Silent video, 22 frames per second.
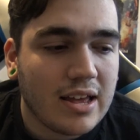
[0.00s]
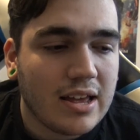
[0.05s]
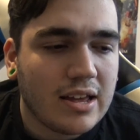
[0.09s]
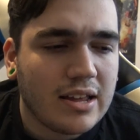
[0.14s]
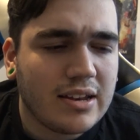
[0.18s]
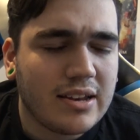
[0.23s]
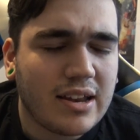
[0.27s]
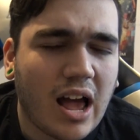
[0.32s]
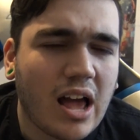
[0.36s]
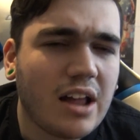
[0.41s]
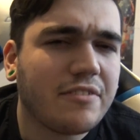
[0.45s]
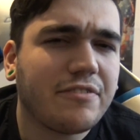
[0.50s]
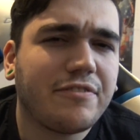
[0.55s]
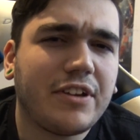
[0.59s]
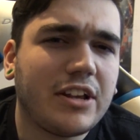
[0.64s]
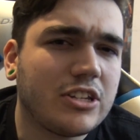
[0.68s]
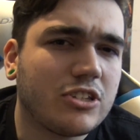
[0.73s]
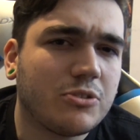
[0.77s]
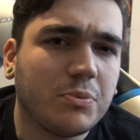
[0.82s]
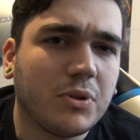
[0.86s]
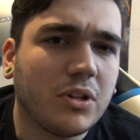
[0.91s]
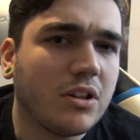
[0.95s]
not
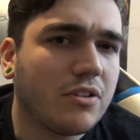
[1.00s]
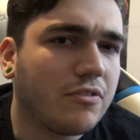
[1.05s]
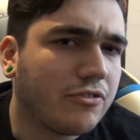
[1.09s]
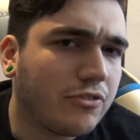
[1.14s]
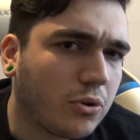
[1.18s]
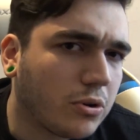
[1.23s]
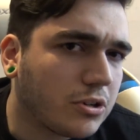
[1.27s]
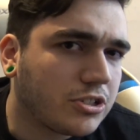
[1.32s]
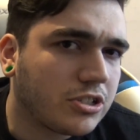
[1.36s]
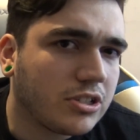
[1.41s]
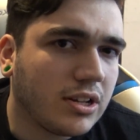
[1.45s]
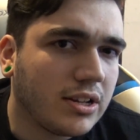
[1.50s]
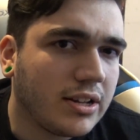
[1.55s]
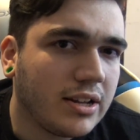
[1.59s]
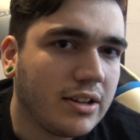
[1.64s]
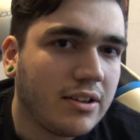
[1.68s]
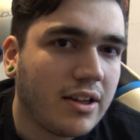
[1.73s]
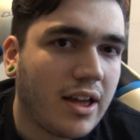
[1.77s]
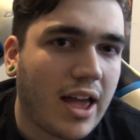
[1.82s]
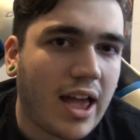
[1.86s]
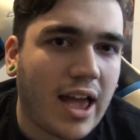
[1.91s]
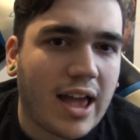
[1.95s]
feasible, unfortunately,
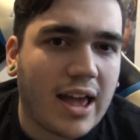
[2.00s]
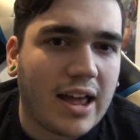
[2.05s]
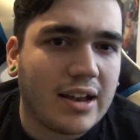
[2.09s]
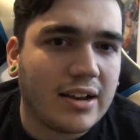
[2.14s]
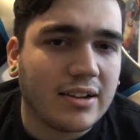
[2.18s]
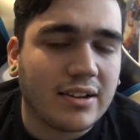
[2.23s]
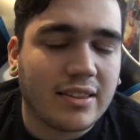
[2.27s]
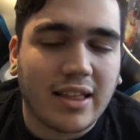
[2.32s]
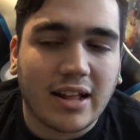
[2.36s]
and